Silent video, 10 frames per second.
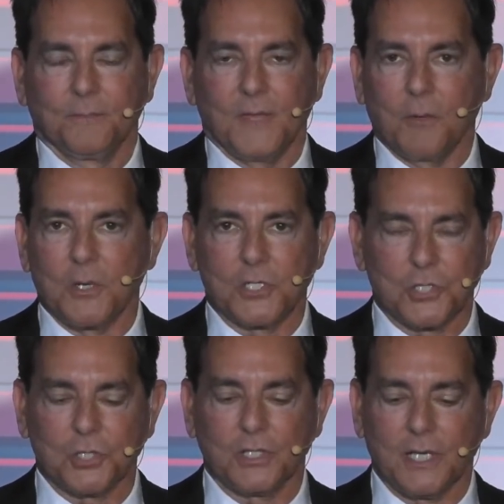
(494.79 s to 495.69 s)
that we
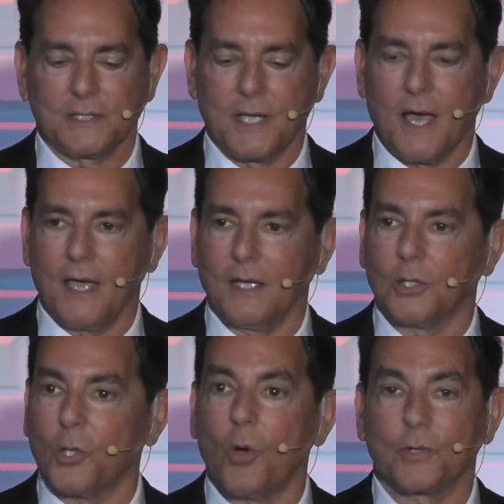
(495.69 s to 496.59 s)
should have let die a
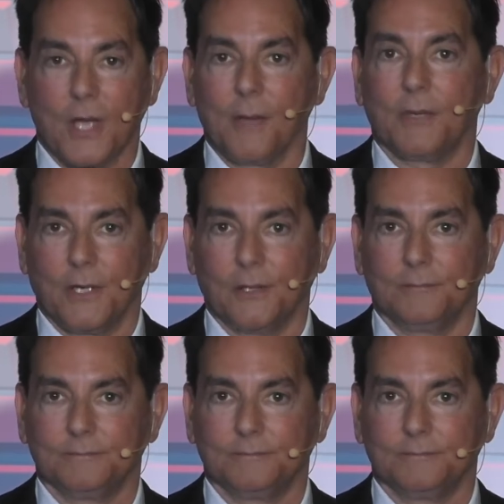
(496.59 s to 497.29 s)
long time ago,